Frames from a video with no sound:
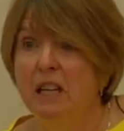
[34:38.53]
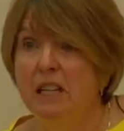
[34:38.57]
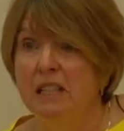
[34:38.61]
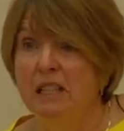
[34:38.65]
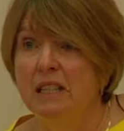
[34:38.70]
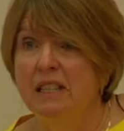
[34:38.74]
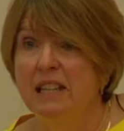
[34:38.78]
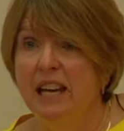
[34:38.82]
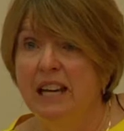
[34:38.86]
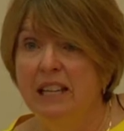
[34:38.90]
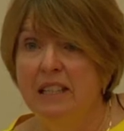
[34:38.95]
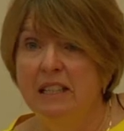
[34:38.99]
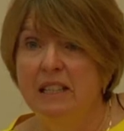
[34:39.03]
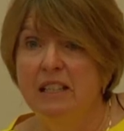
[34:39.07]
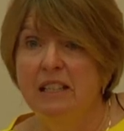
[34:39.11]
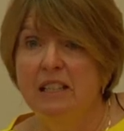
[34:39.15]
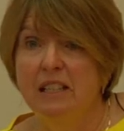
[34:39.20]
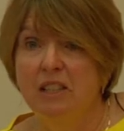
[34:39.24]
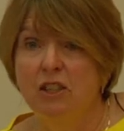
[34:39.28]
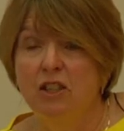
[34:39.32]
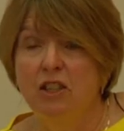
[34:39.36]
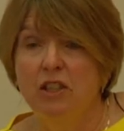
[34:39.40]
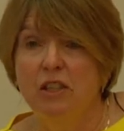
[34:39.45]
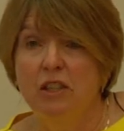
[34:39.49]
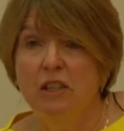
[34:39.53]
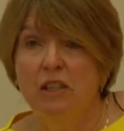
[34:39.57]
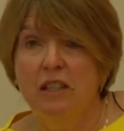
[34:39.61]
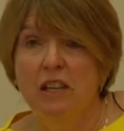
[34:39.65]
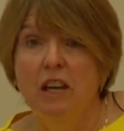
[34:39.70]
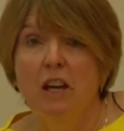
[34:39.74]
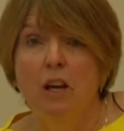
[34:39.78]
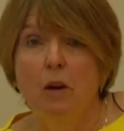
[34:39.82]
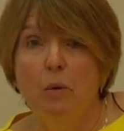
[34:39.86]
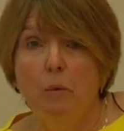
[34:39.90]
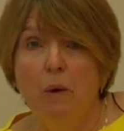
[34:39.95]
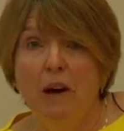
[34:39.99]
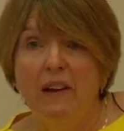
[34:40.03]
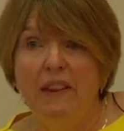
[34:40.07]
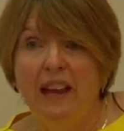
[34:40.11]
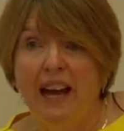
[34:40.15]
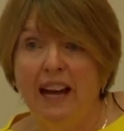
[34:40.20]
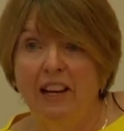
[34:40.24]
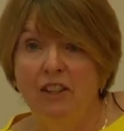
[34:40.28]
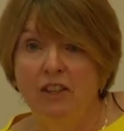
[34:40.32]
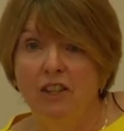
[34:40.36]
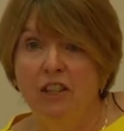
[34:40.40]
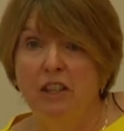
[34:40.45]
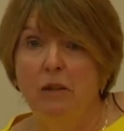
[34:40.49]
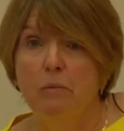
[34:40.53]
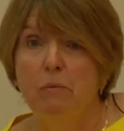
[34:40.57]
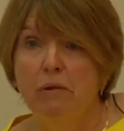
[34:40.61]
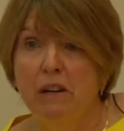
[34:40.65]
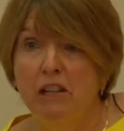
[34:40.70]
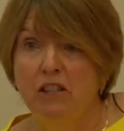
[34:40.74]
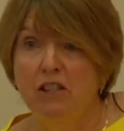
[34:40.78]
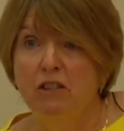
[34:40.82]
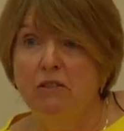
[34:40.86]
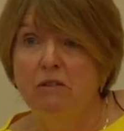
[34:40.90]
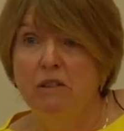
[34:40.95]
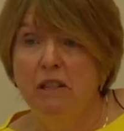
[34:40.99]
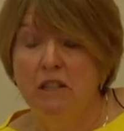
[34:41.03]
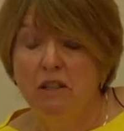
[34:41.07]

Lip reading: to take decisions when actually the pressure